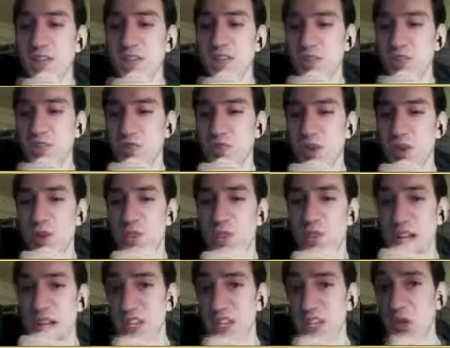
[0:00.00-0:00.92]
The stream,
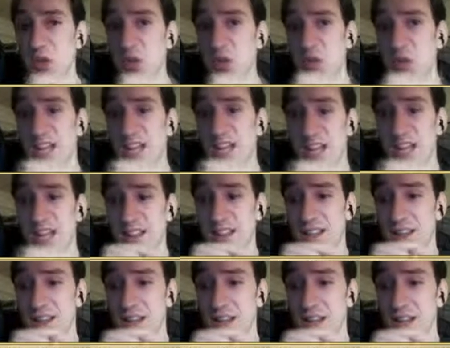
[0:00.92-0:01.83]
literally,
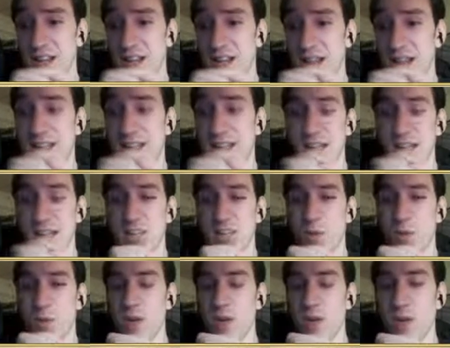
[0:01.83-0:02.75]

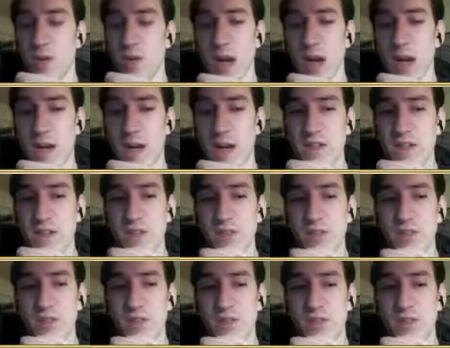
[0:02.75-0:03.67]
last week, we got
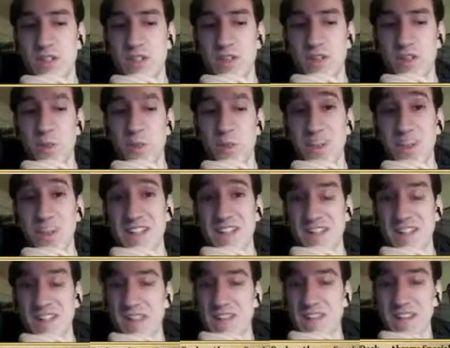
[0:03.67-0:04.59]
into a
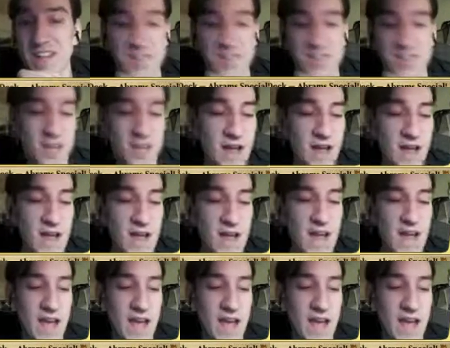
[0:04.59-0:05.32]
playset of daze, and